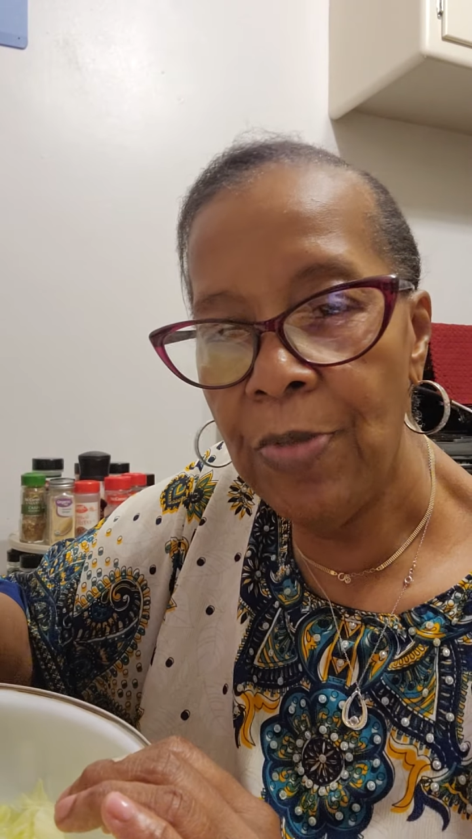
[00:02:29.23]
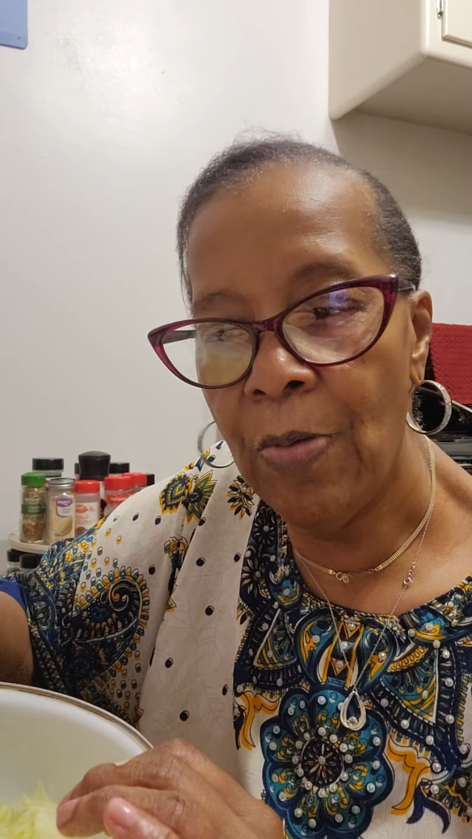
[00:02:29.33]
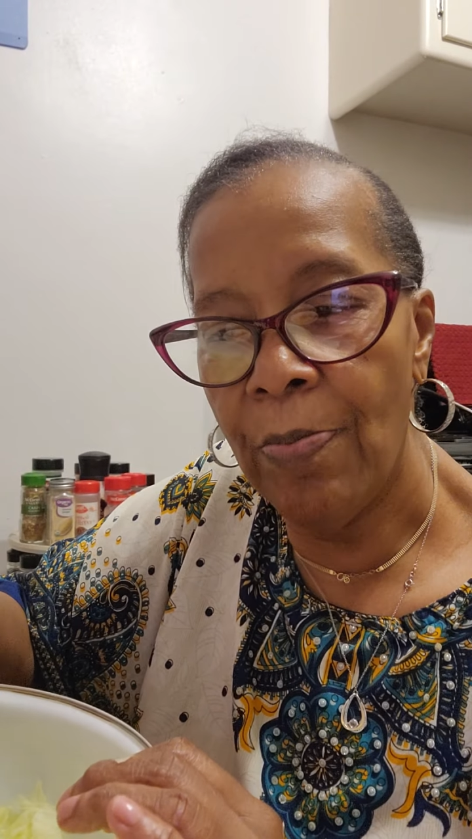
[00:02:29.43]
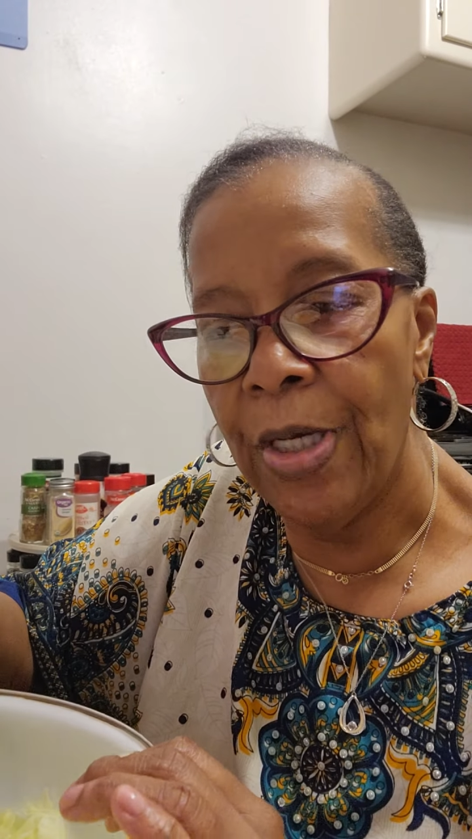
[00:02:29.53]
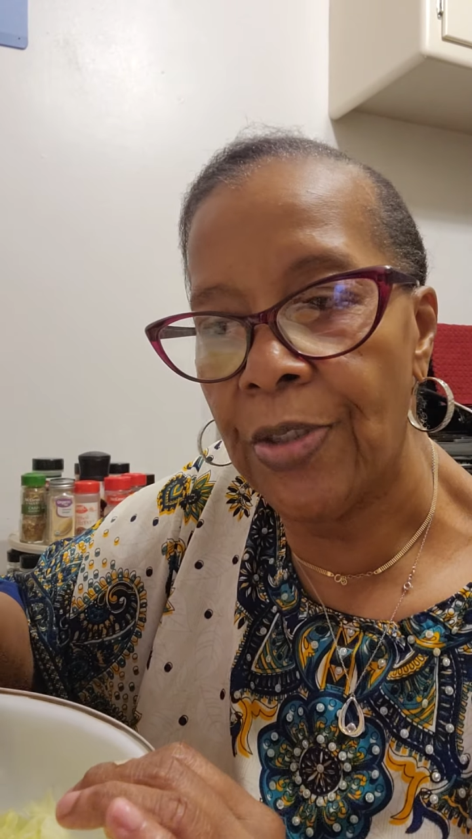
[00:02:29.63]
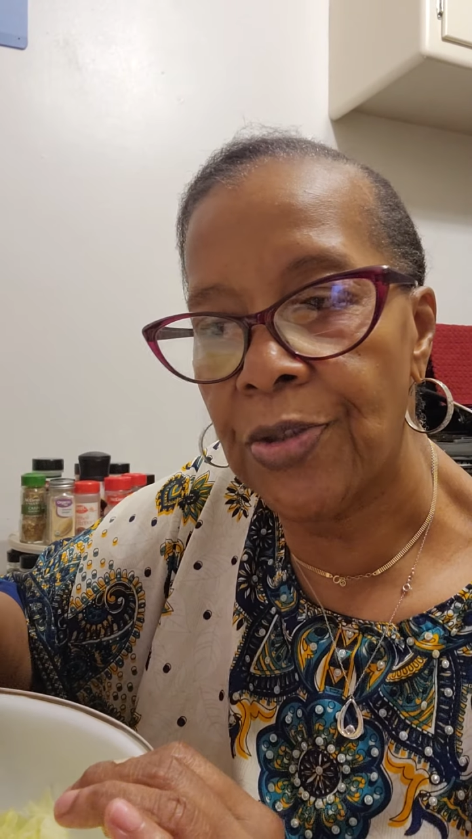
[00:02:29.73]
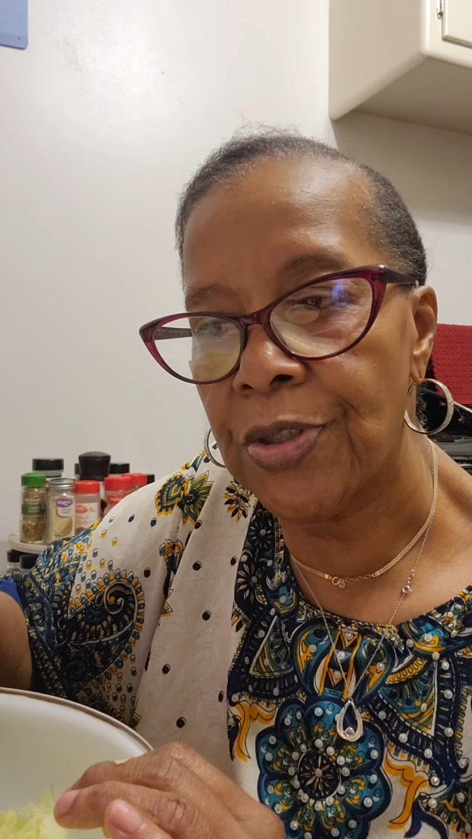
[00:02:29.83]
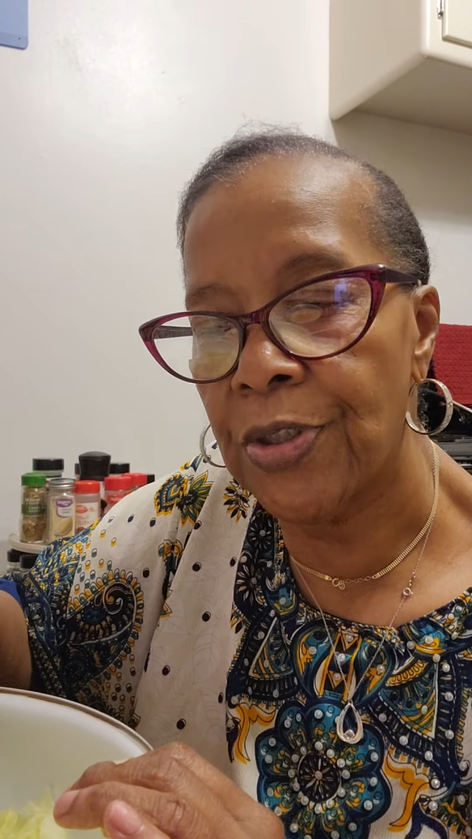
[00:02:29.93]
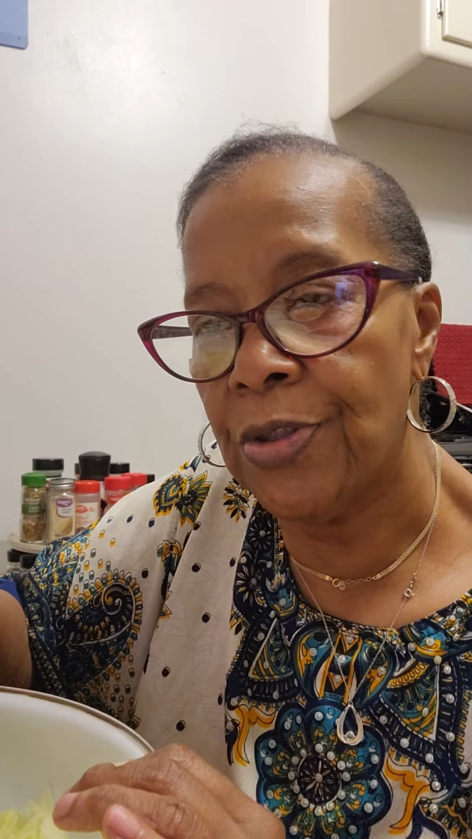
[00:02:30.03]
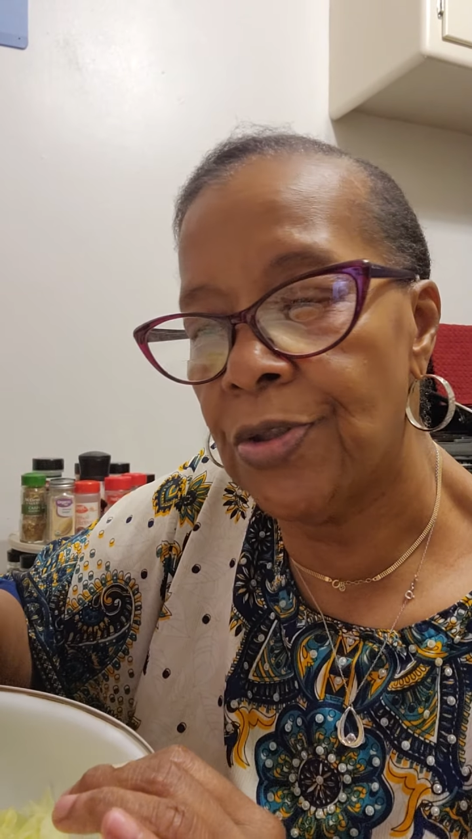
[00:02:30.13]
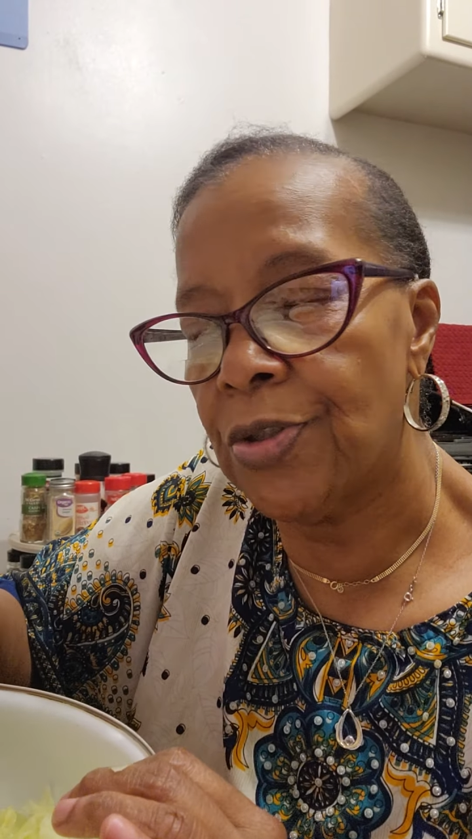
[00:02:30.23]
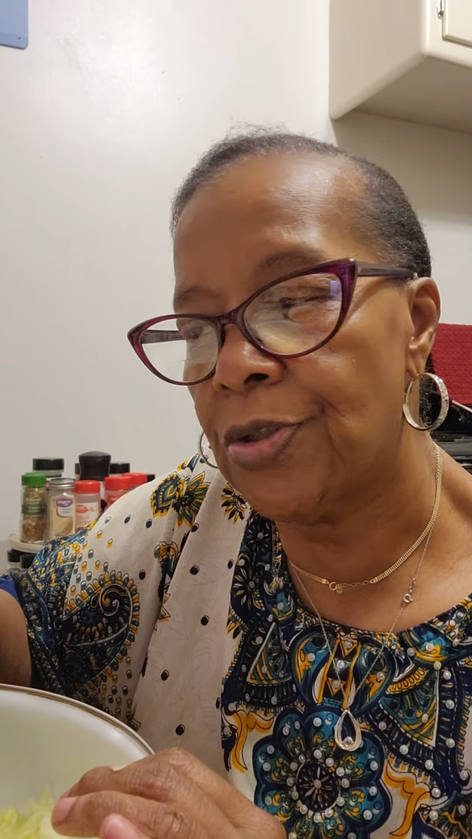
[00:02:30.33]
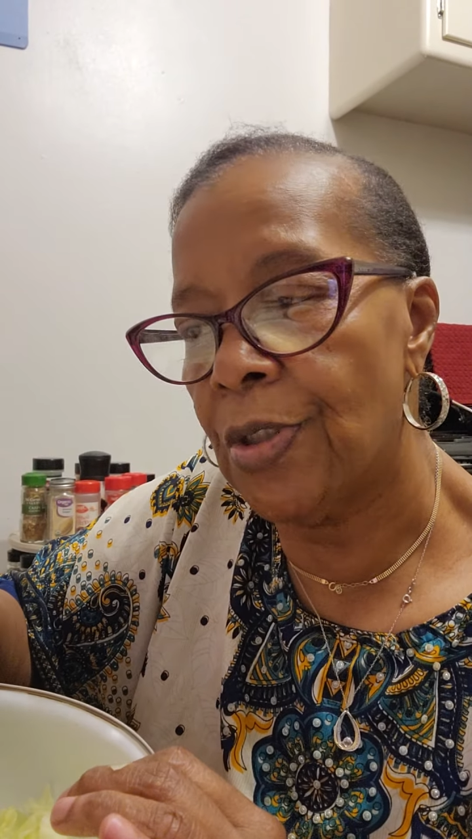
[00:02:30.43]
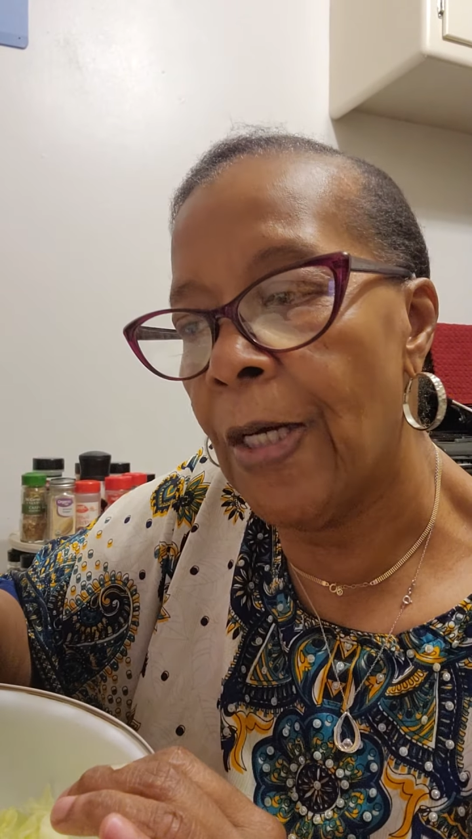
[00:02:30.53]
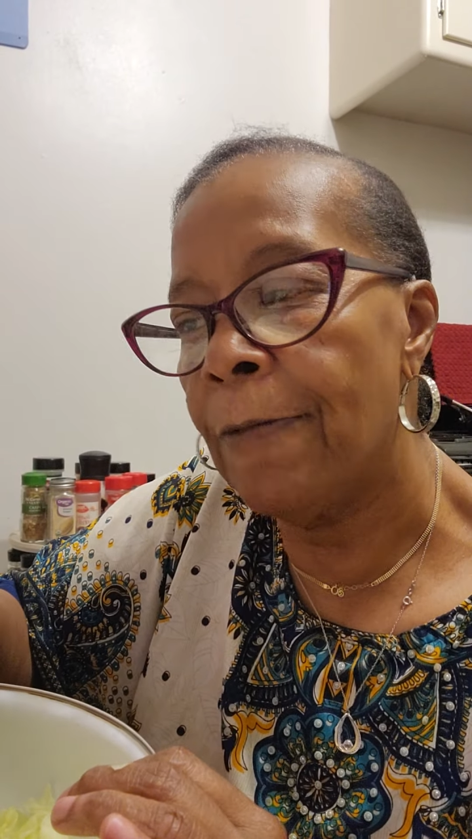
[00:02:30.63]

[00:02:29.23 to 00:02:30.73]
me a message